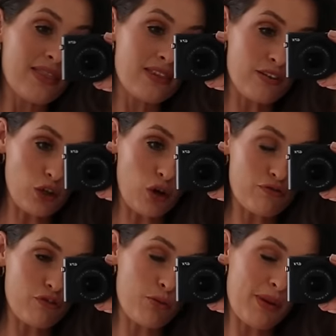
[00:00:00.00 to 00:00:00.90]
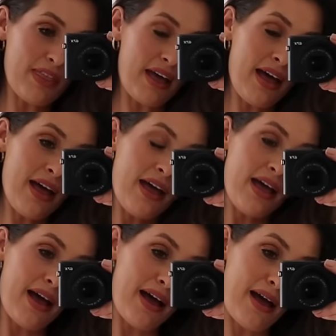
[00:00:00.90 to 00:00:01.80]
there was a lot of room in there.
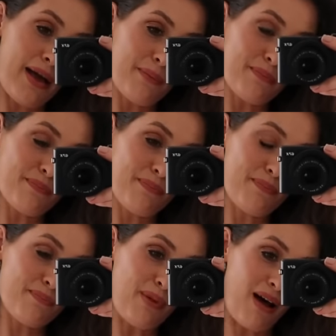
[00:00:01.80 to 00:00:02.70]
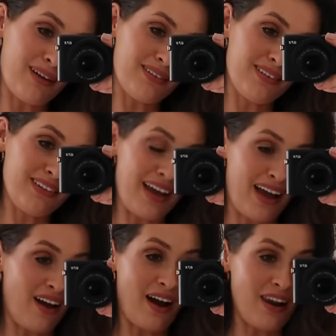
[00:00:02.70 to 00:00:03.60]
But
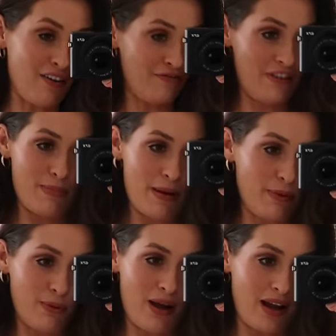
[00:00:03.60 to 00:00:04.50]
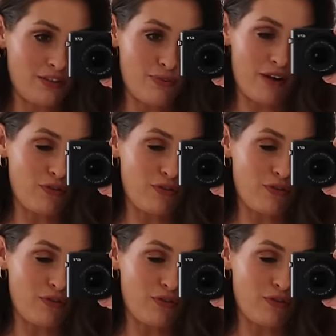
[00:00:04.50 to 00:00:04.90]
yeah, I love Free People activewear.